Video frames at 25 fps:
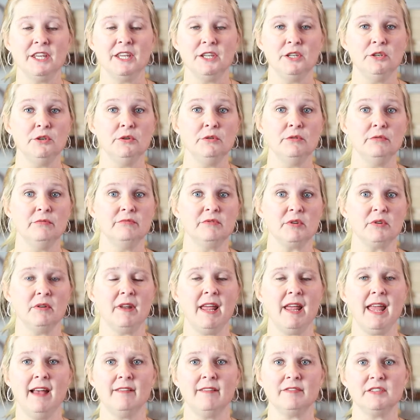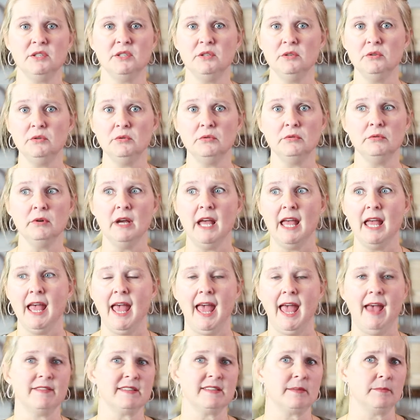You don't have to
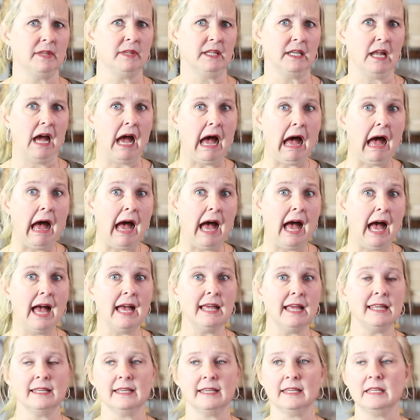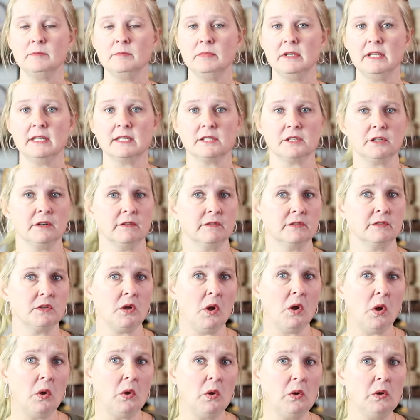have something hot. It can be served
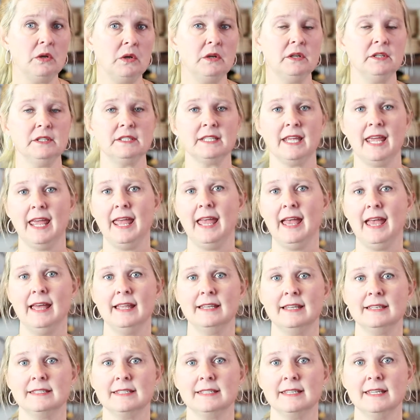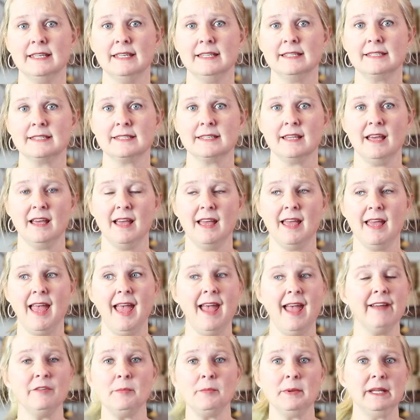cold, and
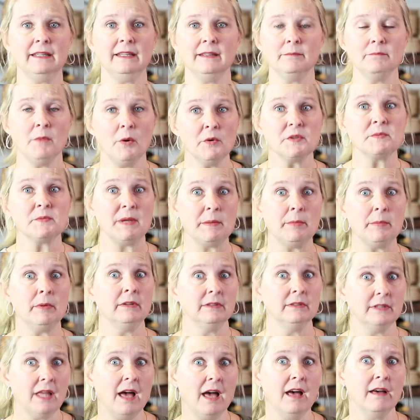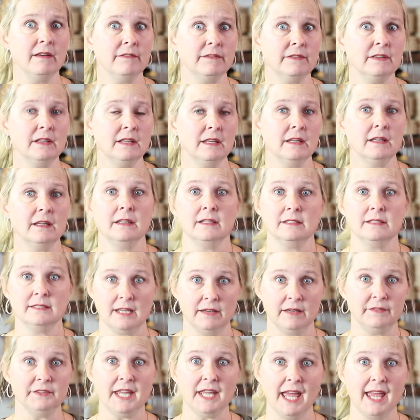most people love
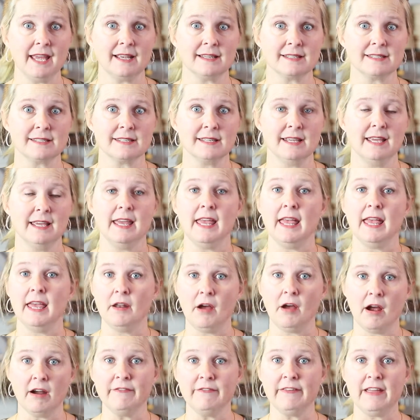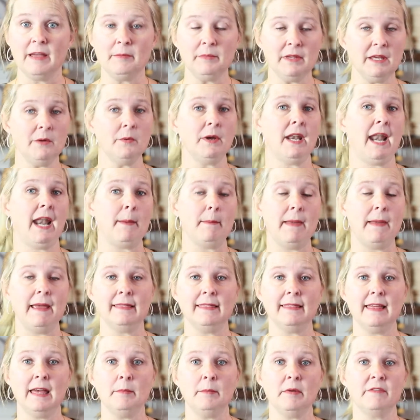deviled eggs. In our family, when I
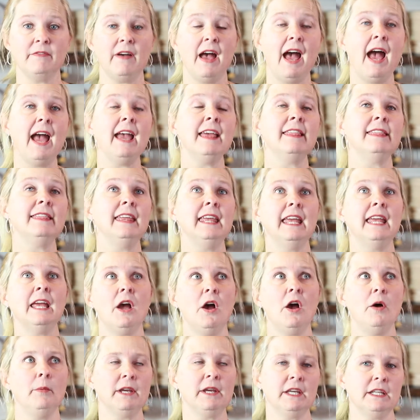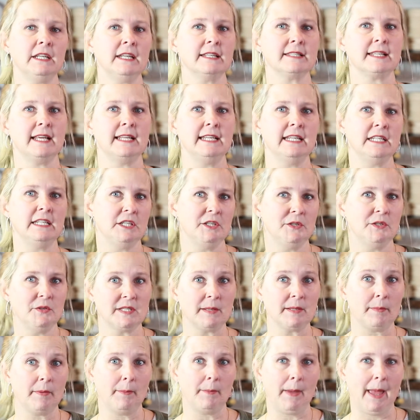make them, if I think, oh my goodness, I need to use up a